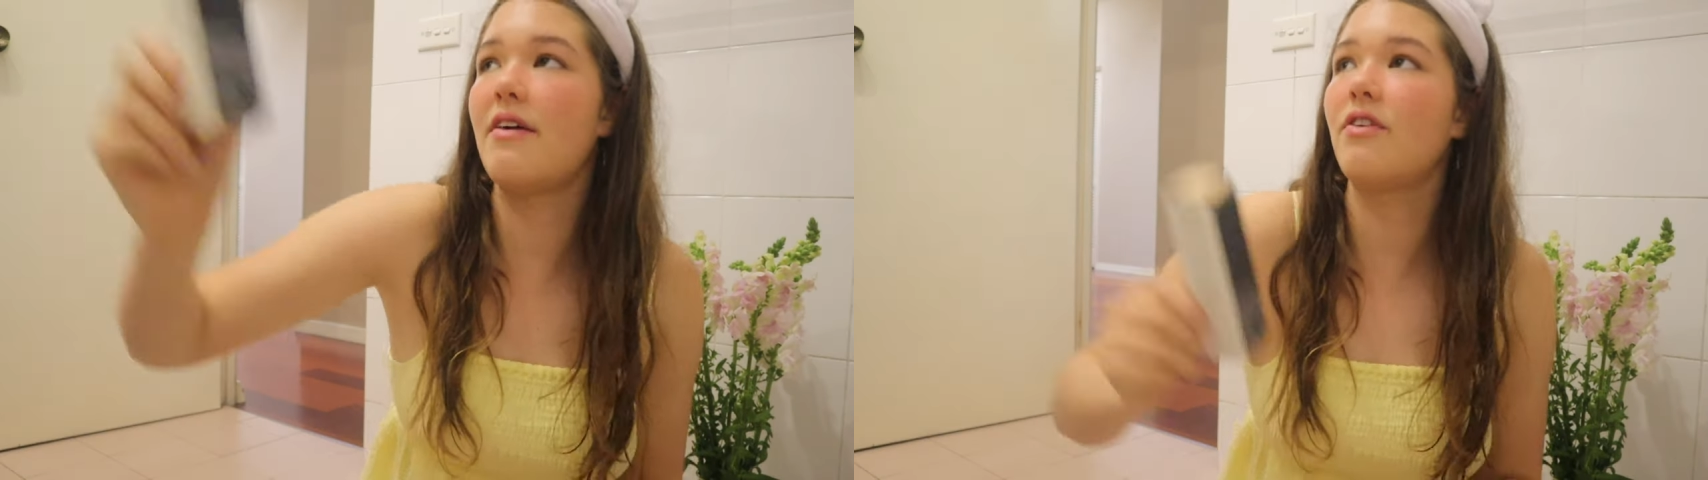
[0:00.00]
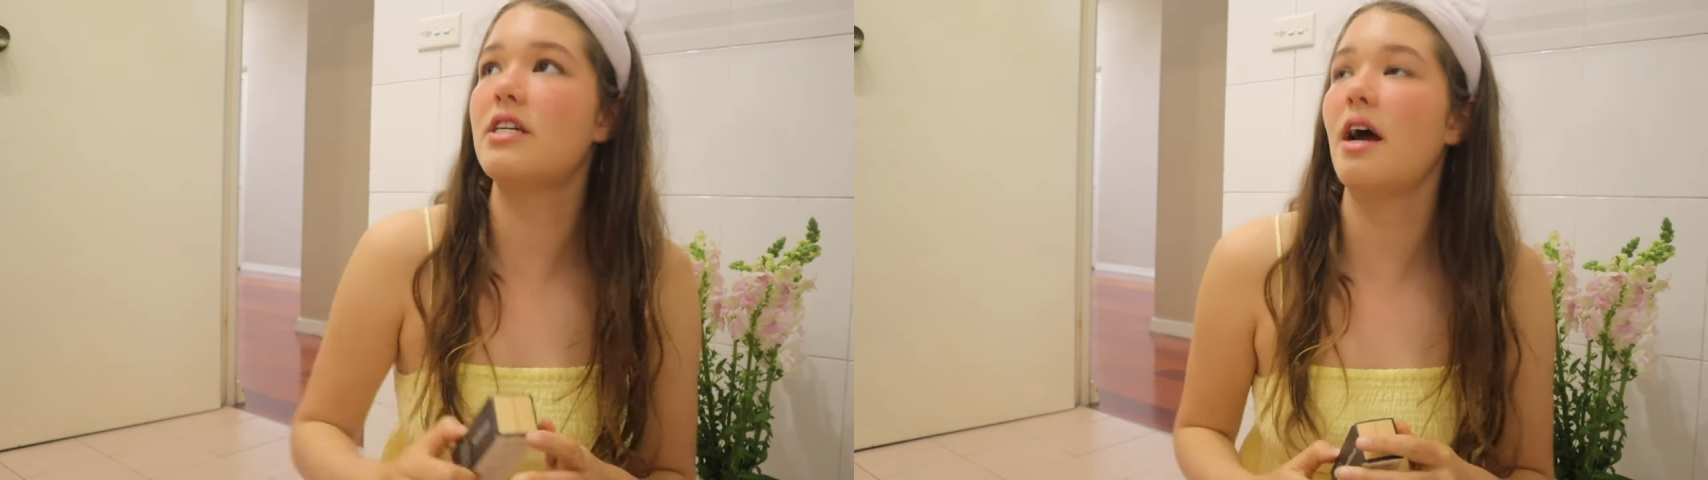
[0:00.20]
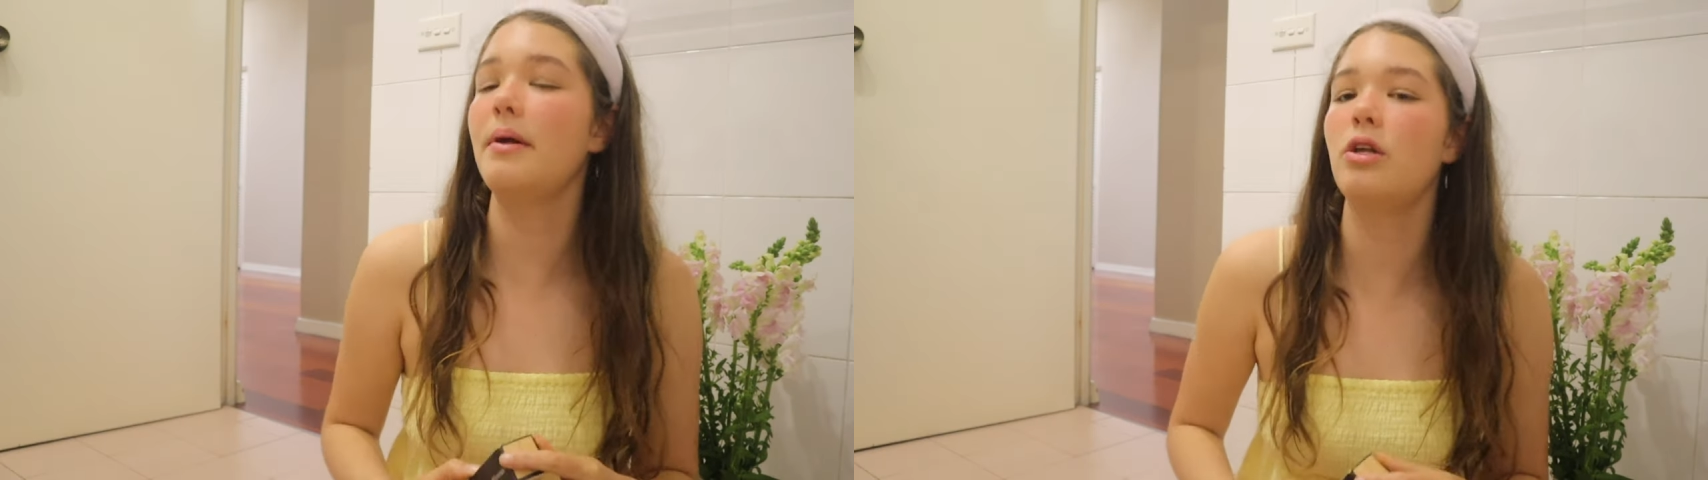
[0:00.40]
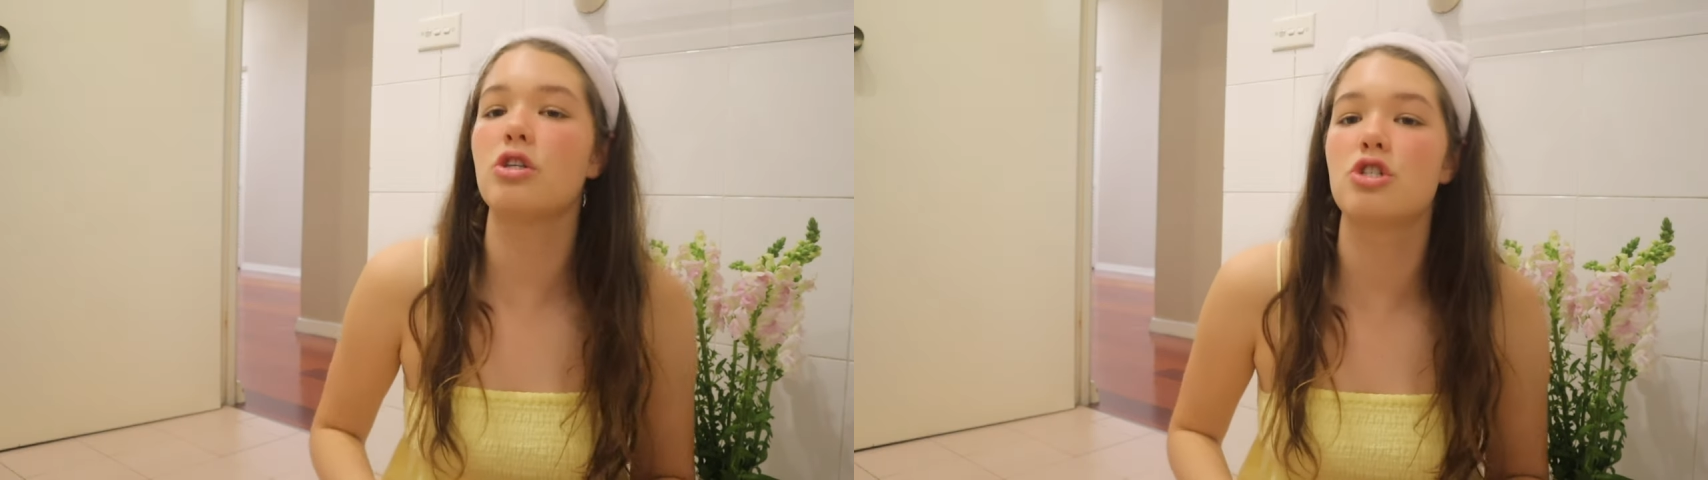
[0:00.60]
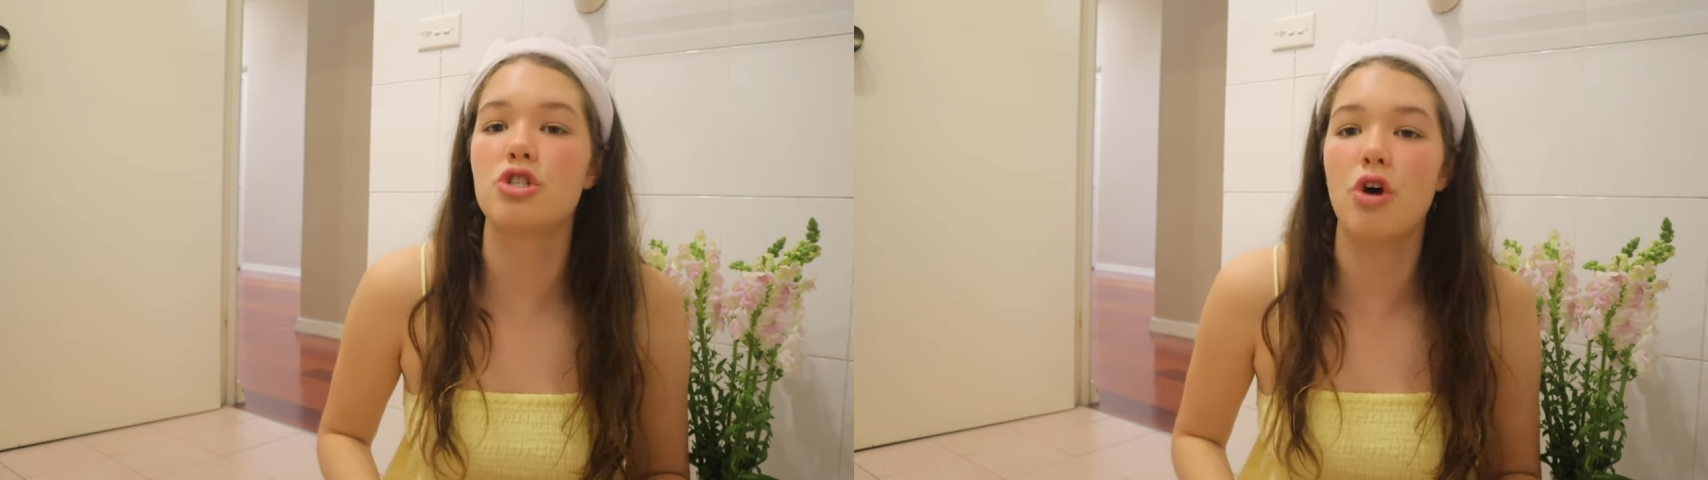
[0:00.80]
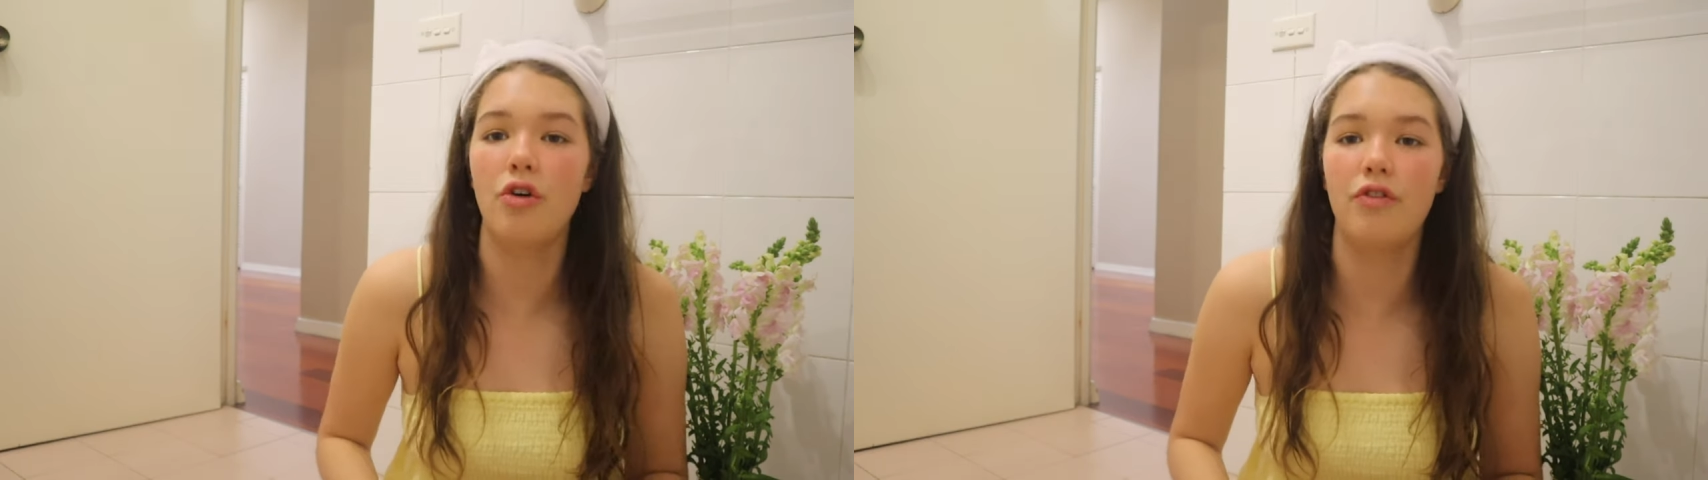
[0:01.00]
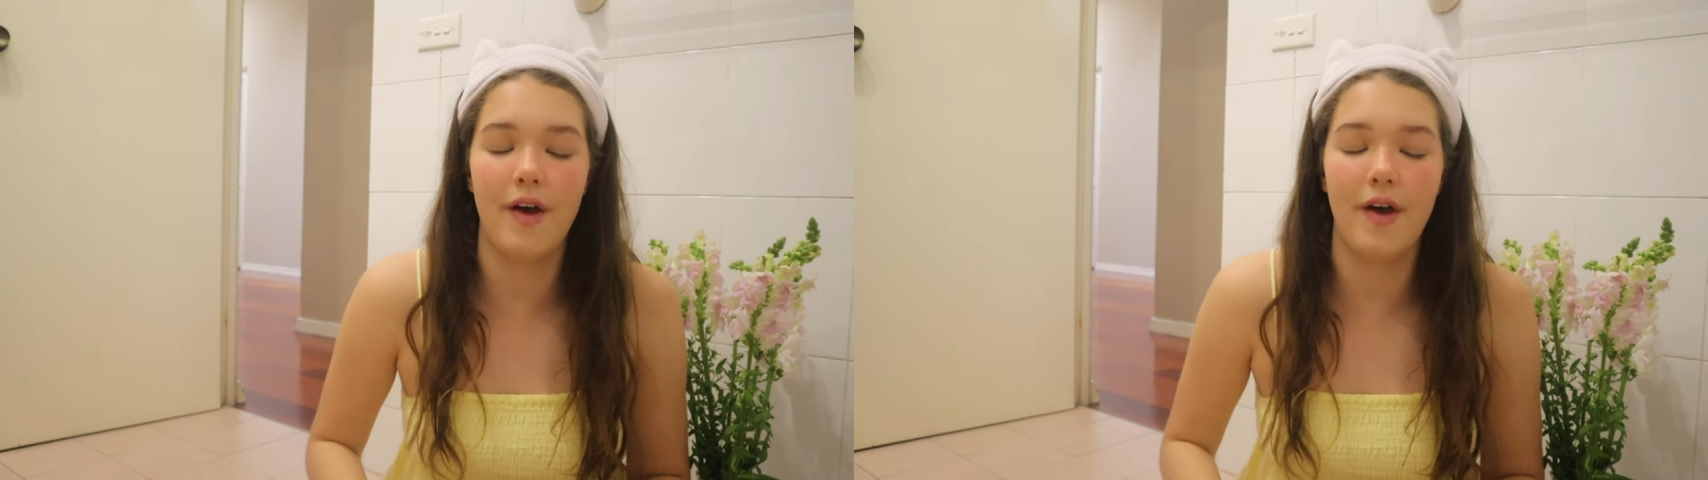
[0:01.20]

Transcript: every time it looks so